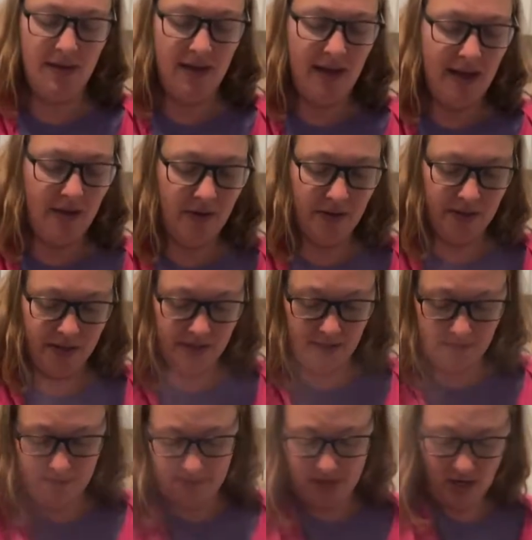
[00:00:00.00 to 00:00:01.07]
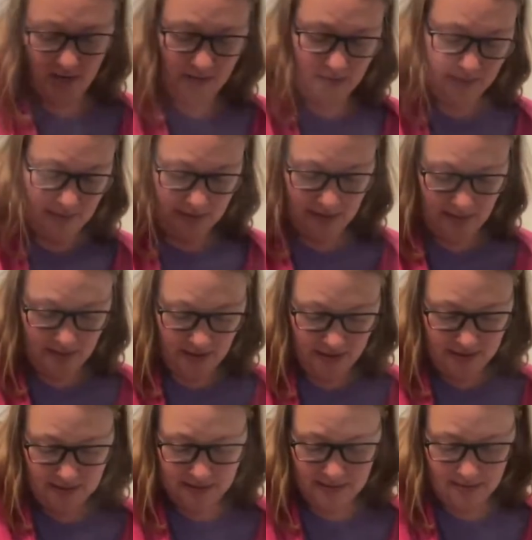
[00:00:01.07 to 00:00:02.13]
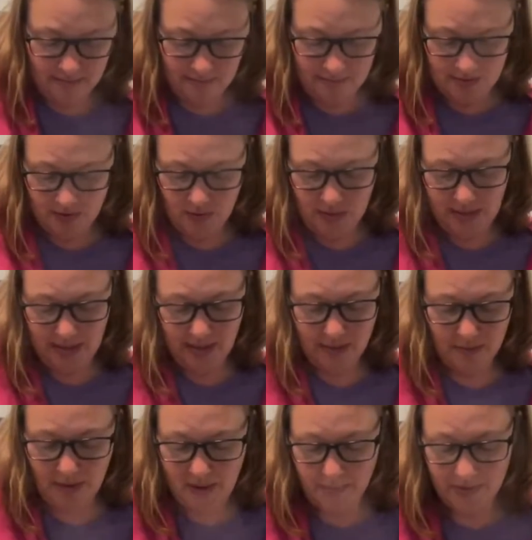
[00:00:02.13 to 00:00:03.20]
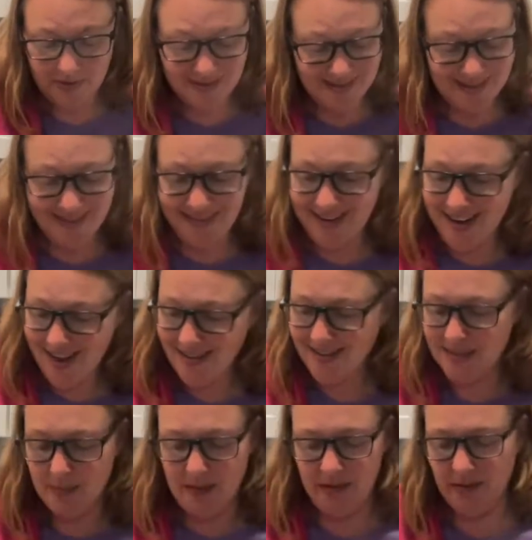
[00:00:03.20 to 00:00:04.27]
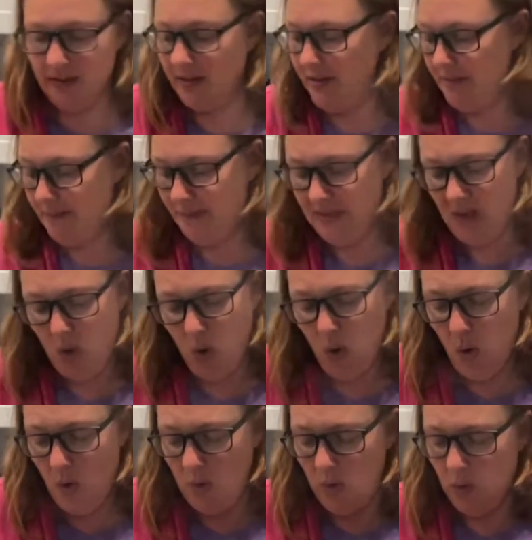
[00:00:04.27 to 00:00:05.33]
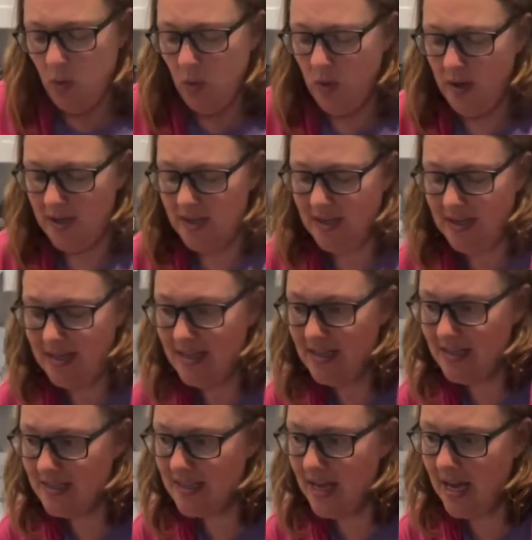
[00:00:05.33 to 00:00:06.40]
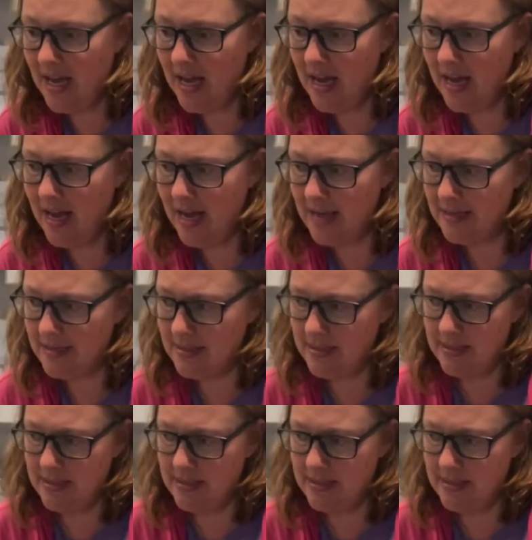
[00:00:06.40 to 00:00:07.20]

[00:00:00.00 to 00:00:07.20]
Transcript: How could garlic and onions and zucchini and peppers not smell good? Oh, it is hot.